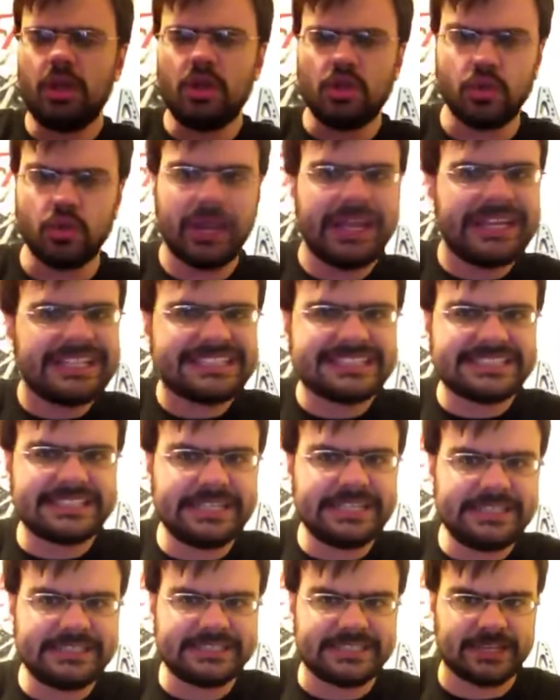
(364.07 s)
Gray
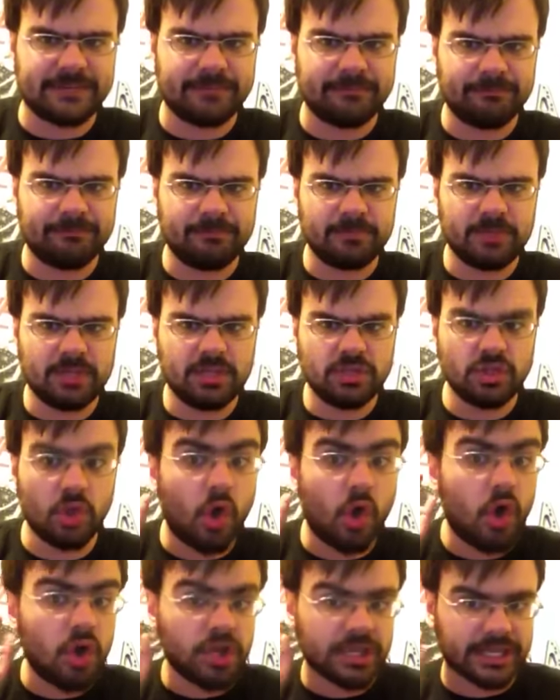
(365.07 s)
sees him
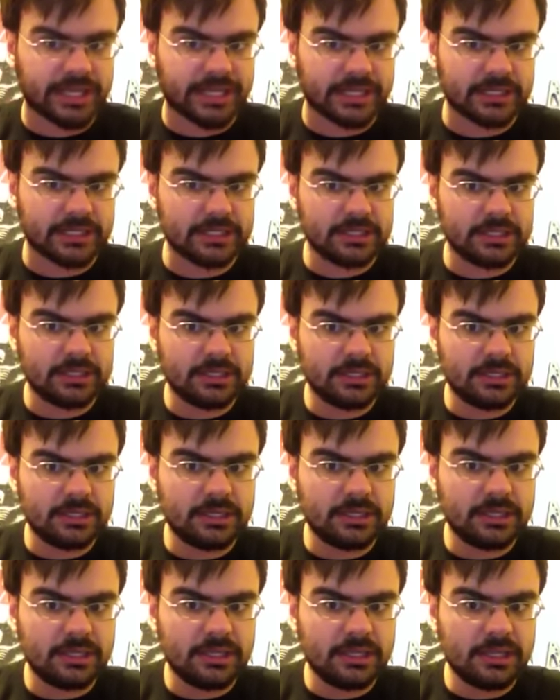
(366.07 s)
talking.
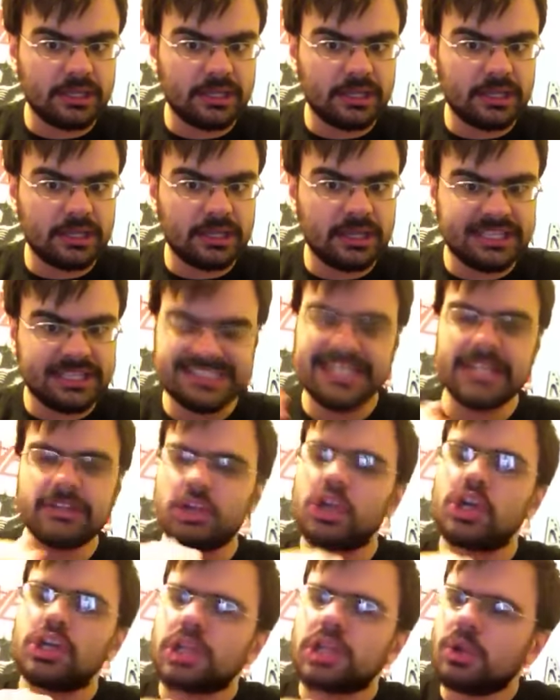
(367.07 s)
See,
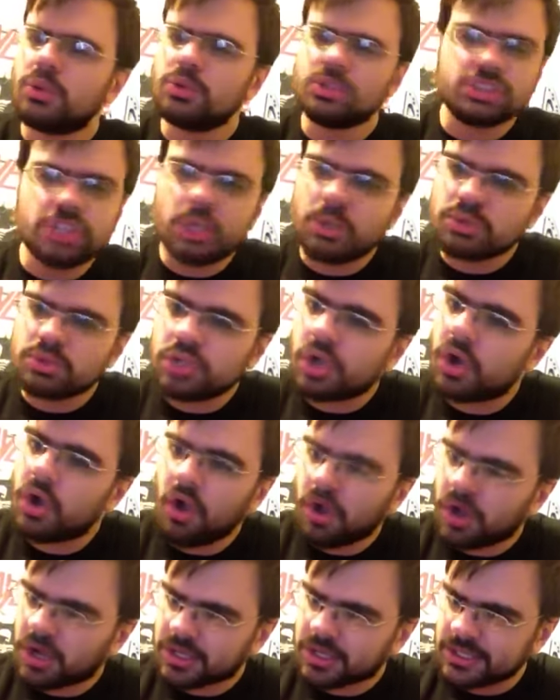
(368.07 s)
the clones don't
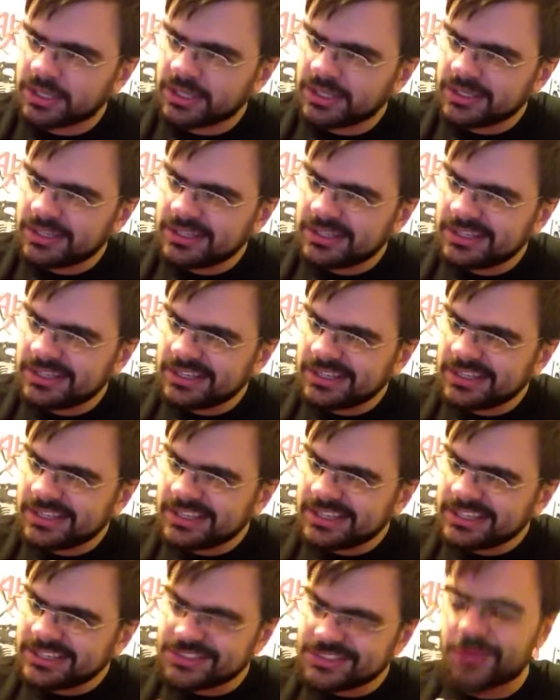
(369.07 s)
talk.
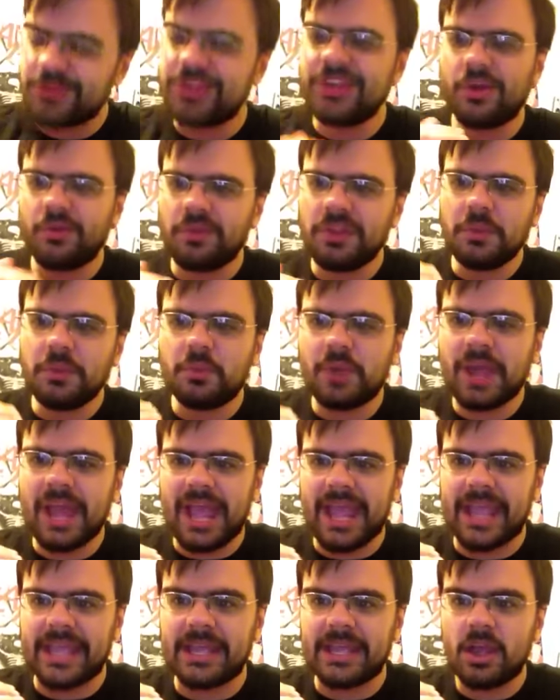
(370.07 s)
So the only
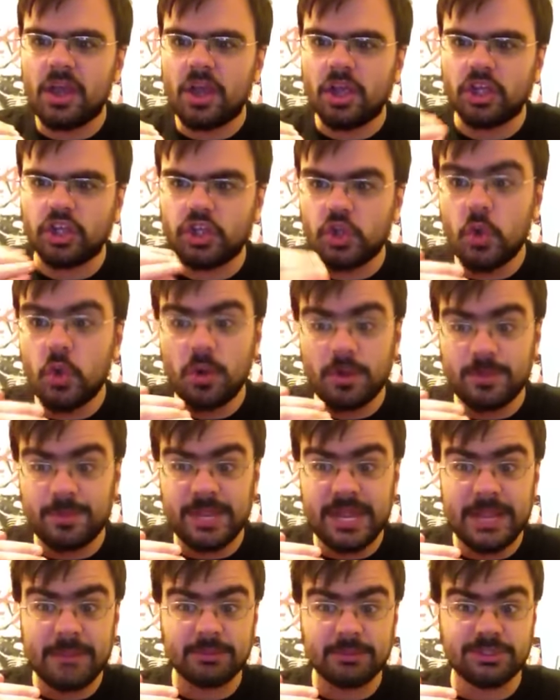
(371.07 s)
way you would
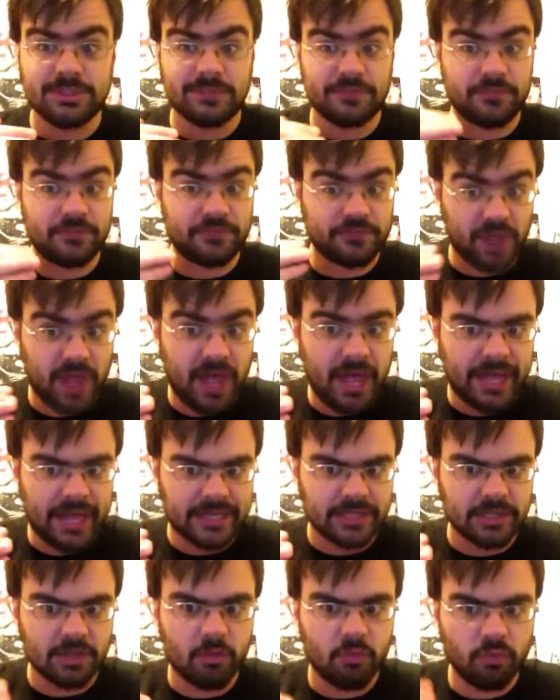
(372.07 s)
be able to
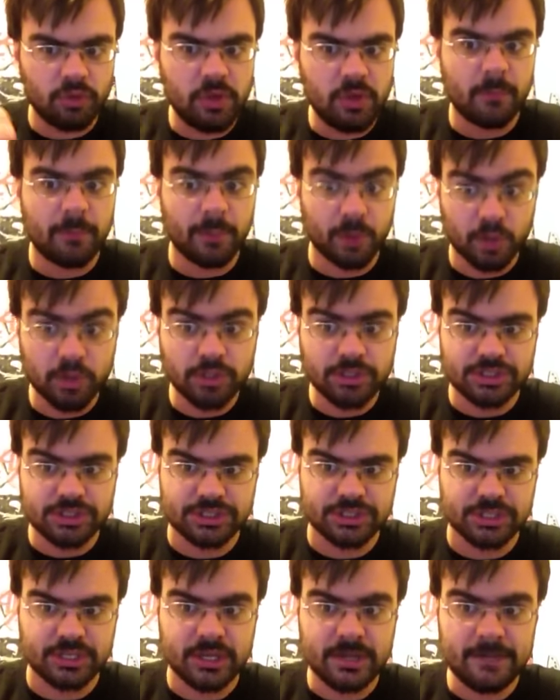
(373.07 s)
find the real
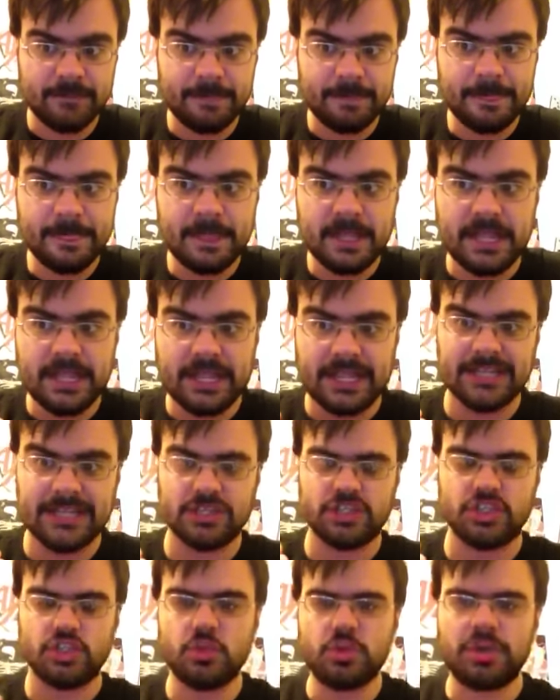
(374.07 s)
person
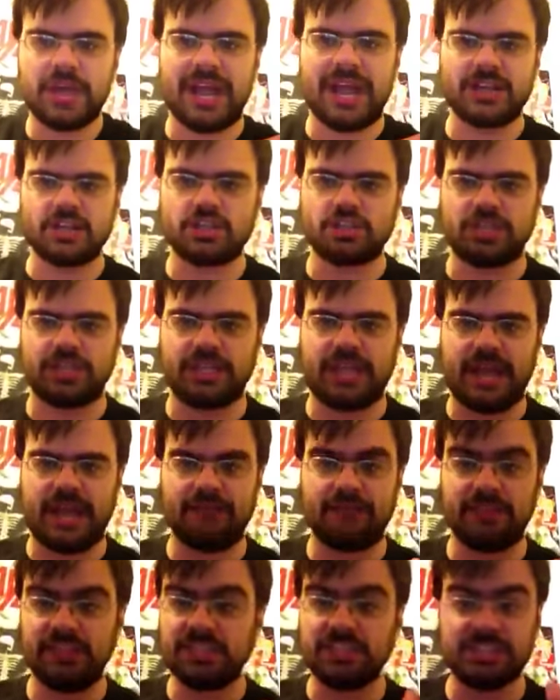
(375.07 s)
is you would actually have...
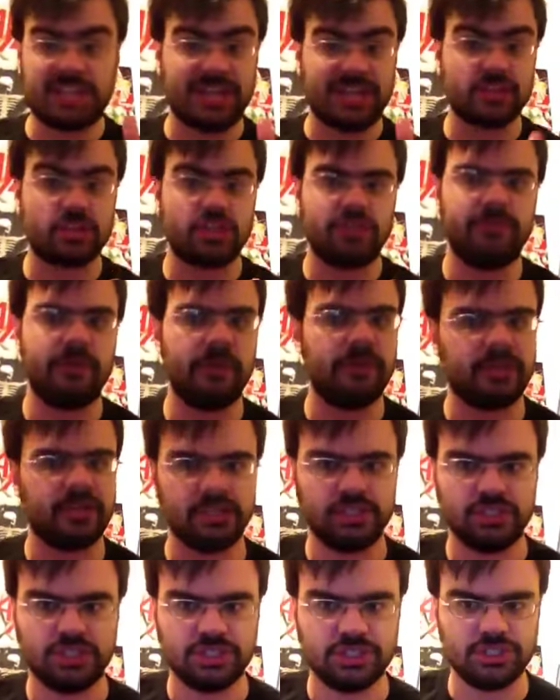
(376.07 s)
This is actually very
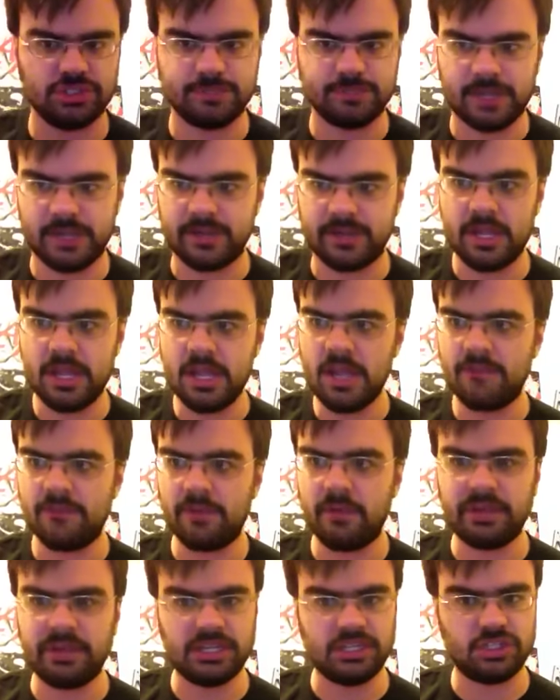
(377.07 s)
ingenious by Hero.
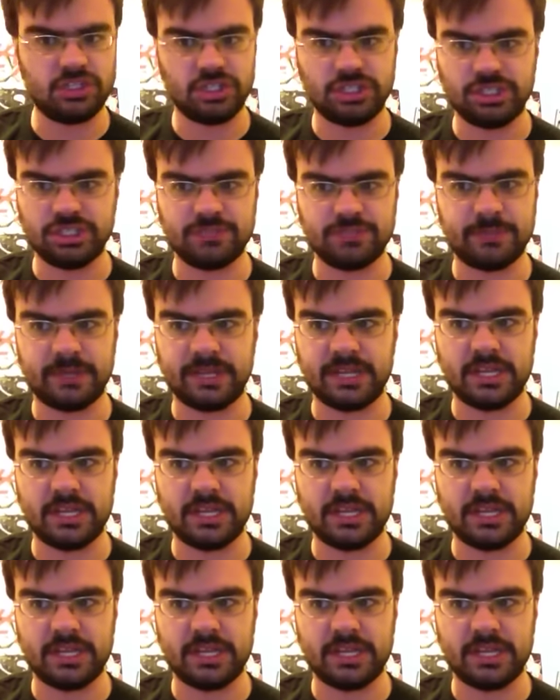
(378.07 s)
Very ingenious